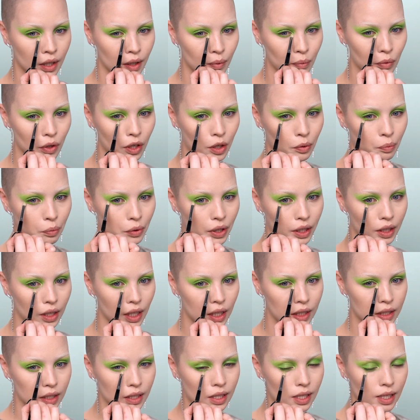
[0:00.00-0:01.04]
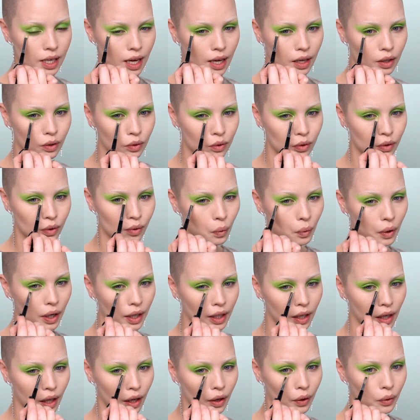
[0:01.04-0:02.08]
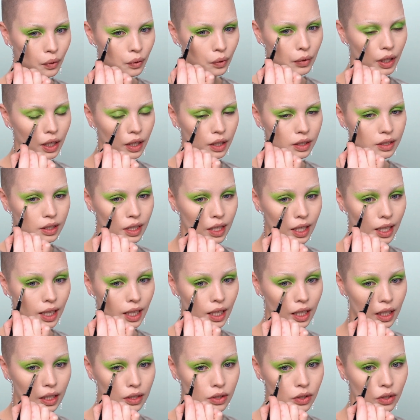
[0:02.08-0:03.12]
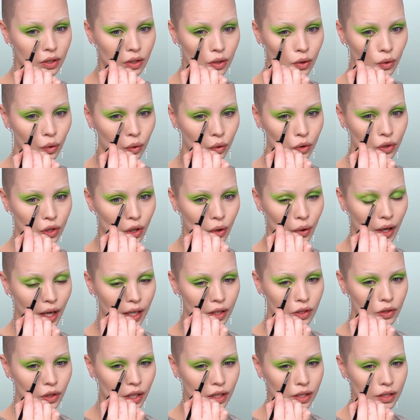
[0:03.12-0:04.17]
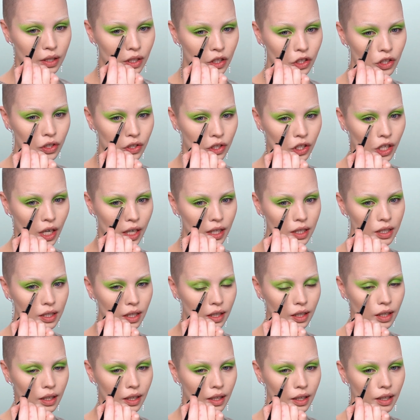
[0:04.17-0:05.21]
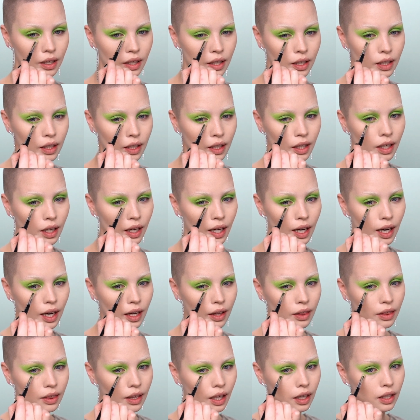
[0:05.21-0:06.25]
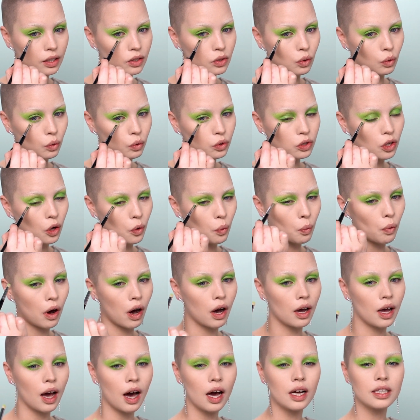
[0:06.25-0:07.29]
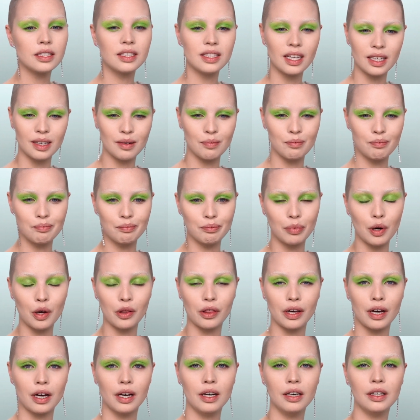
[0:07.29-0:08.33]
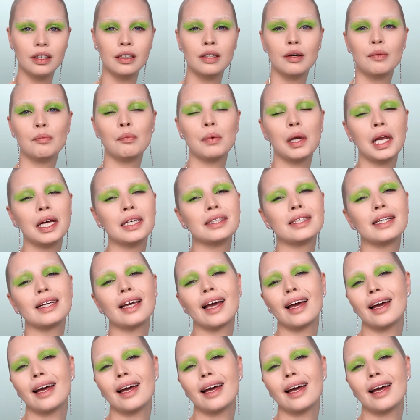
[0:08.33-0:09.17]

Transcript: I'm going to bring this down quite low because it is also a transition shade. And that is also why I didn't bother placing